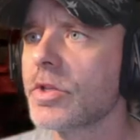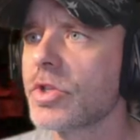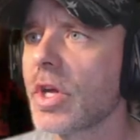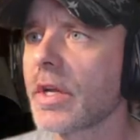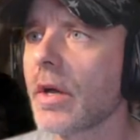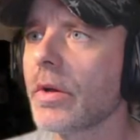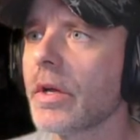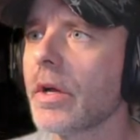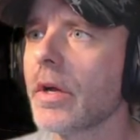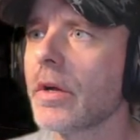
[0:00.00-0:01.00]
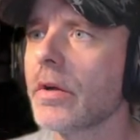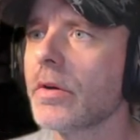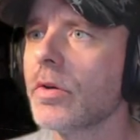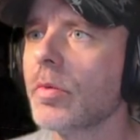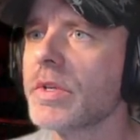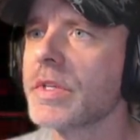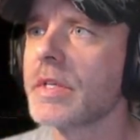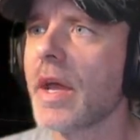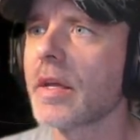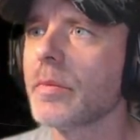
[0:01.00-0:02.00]
Check out here. Nobody's
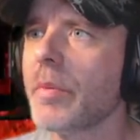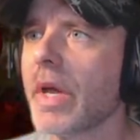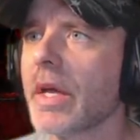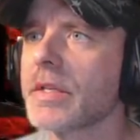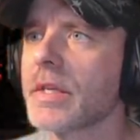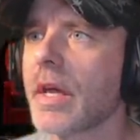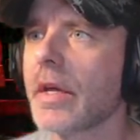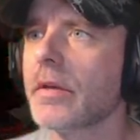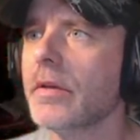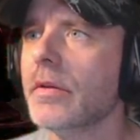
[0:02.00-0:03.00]
attacking my backside.